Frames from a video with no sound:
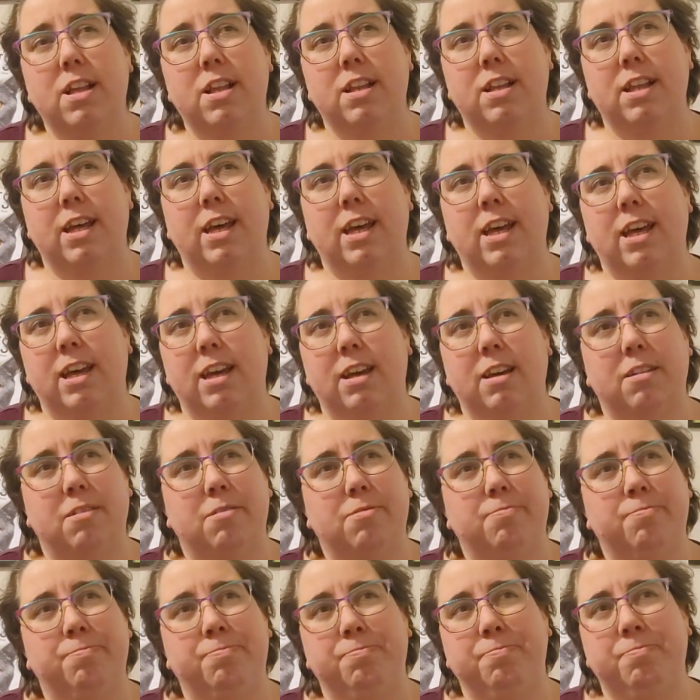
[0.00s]
like
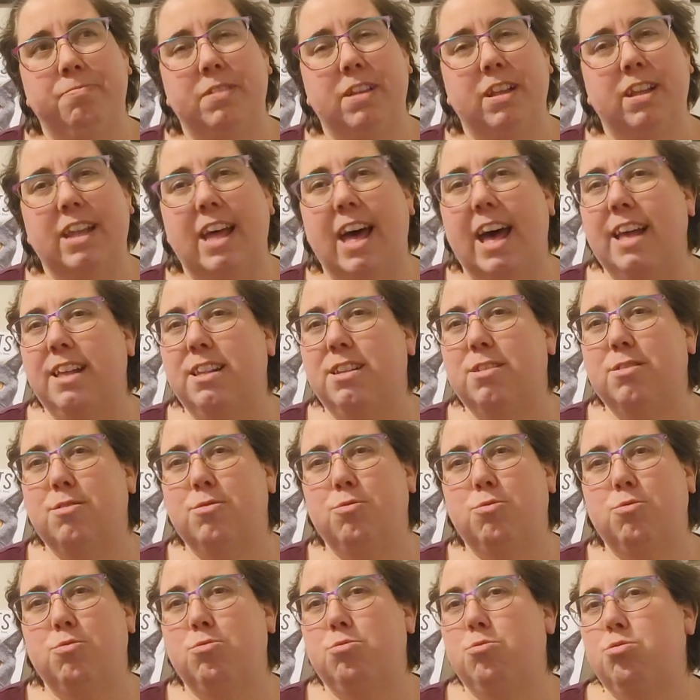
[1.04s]
the last
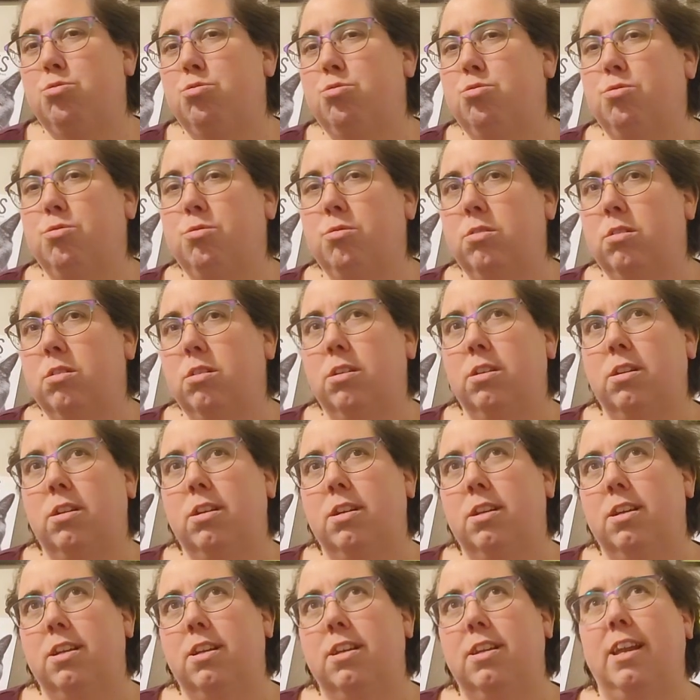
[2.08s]

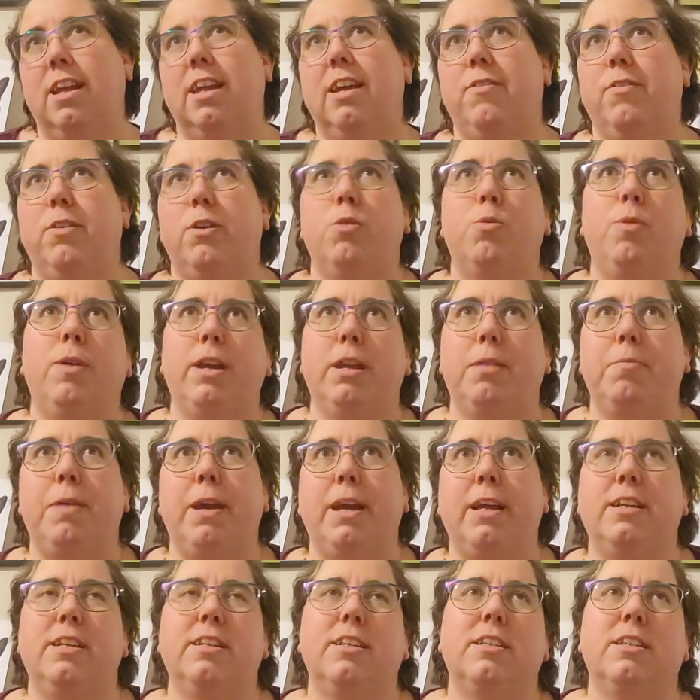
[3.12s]
not even 20
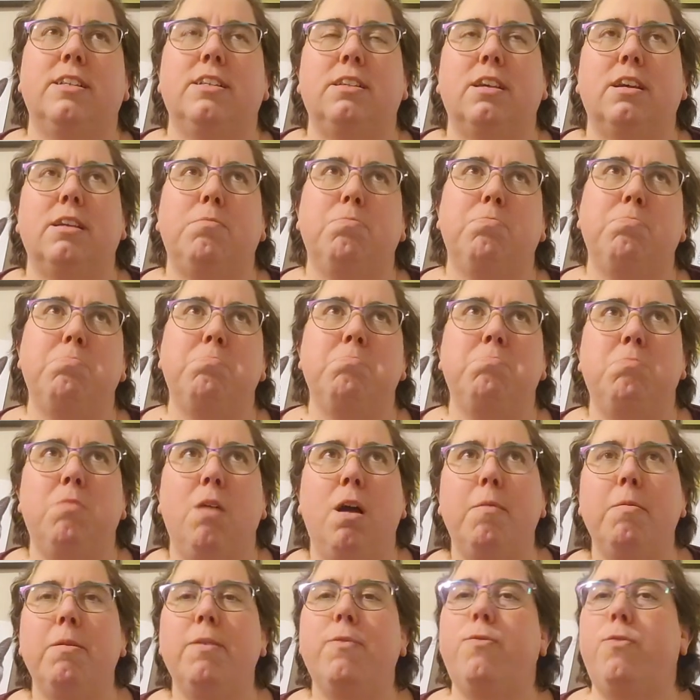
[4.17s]
pages, like
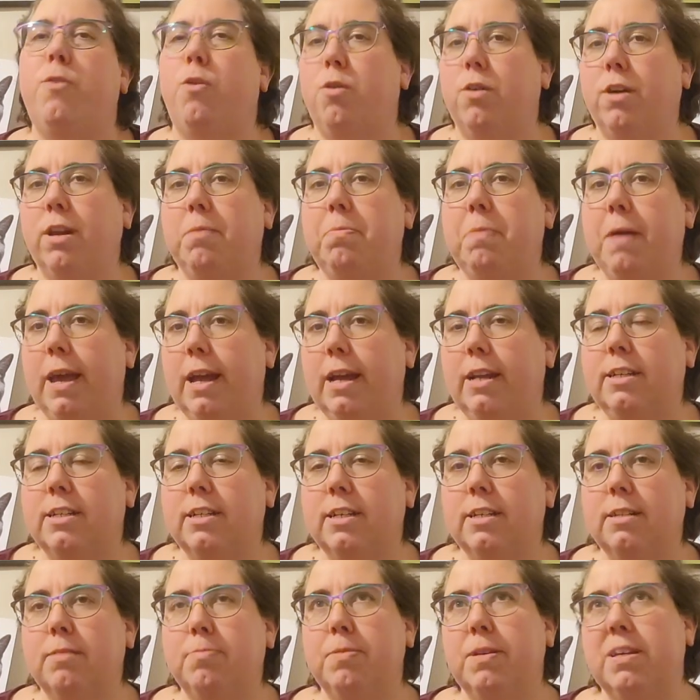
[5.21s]
probably 40
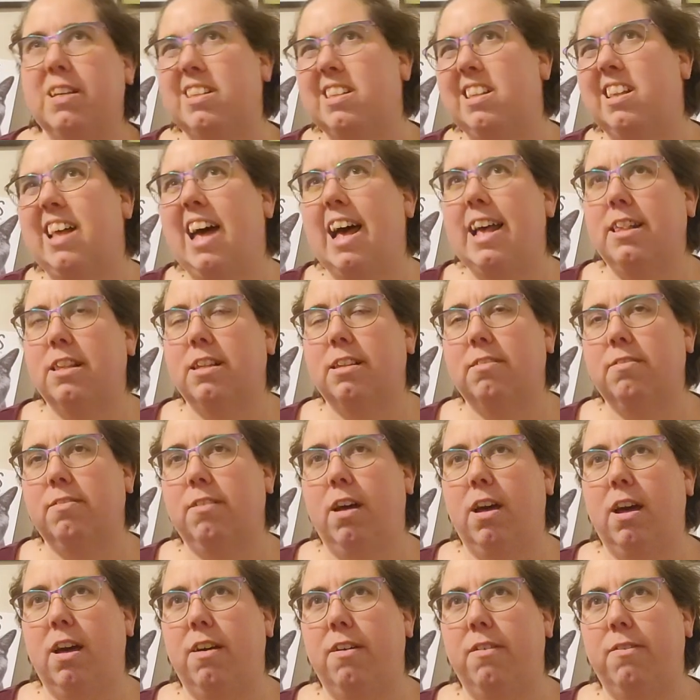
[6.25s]
pages because the last
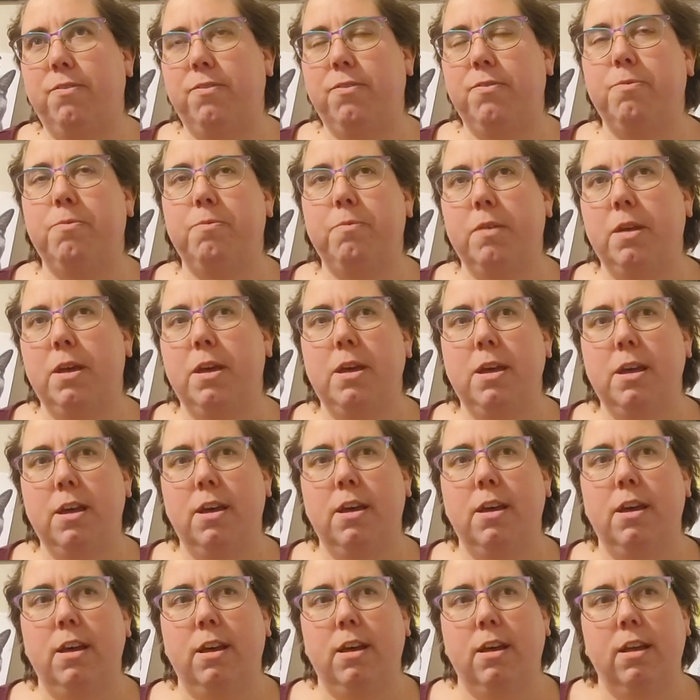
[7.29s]
of
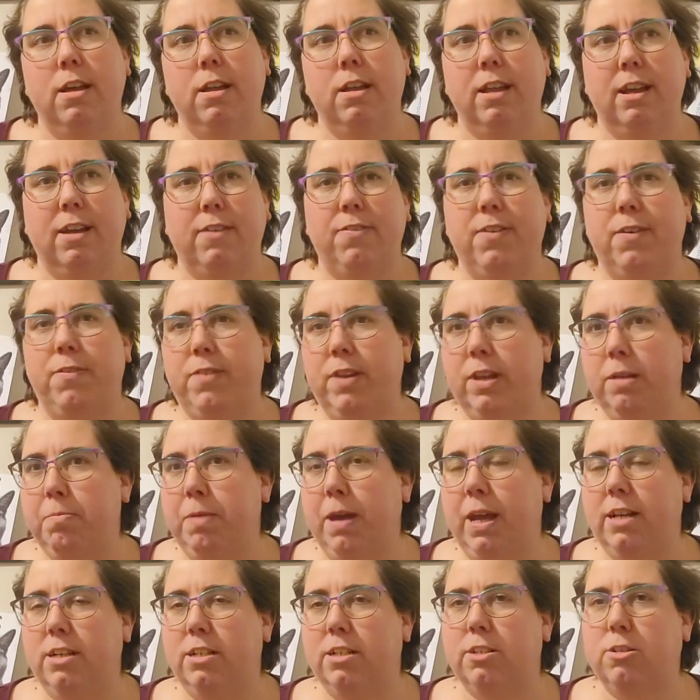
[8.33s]
like 15
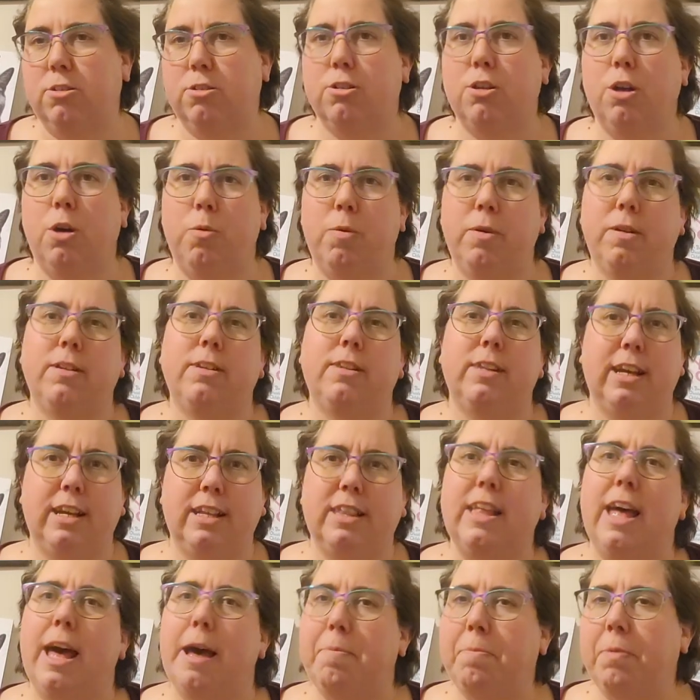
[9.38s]
pages or so was like
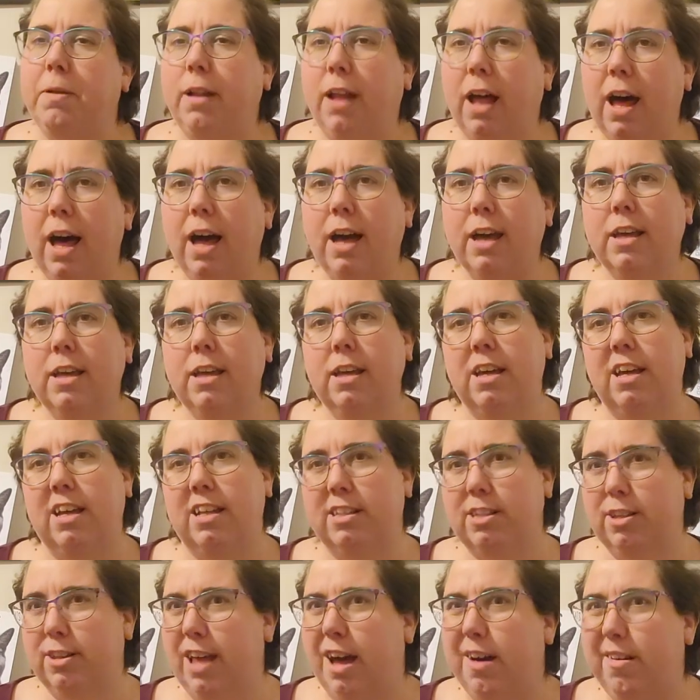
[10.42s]
the epilogue,
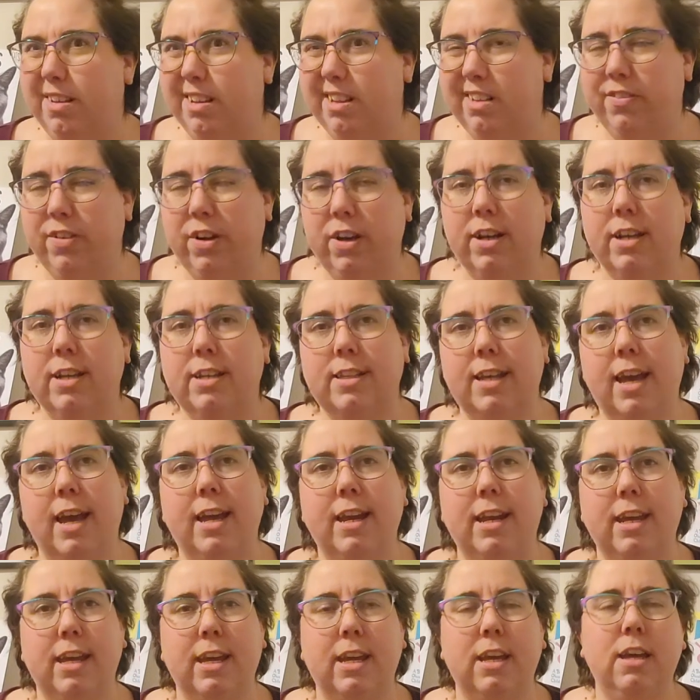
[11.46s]
and so that wasn't very
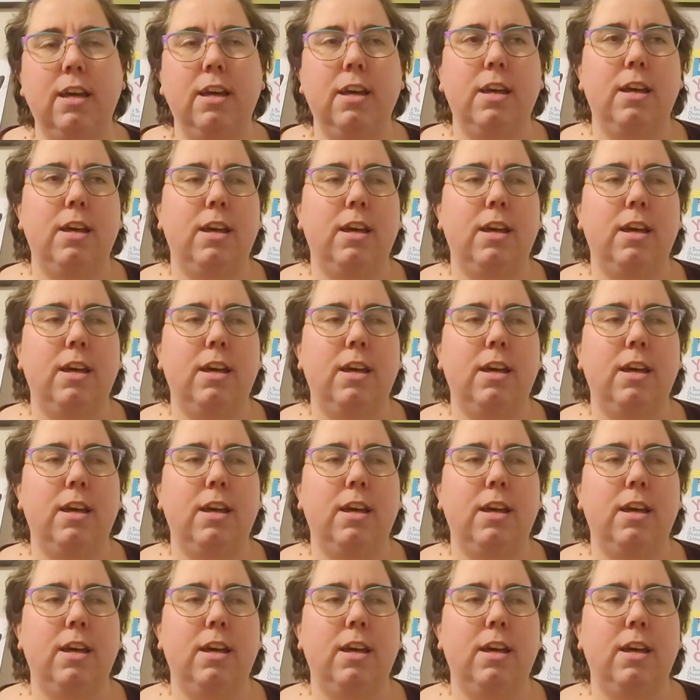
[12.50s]
exciting.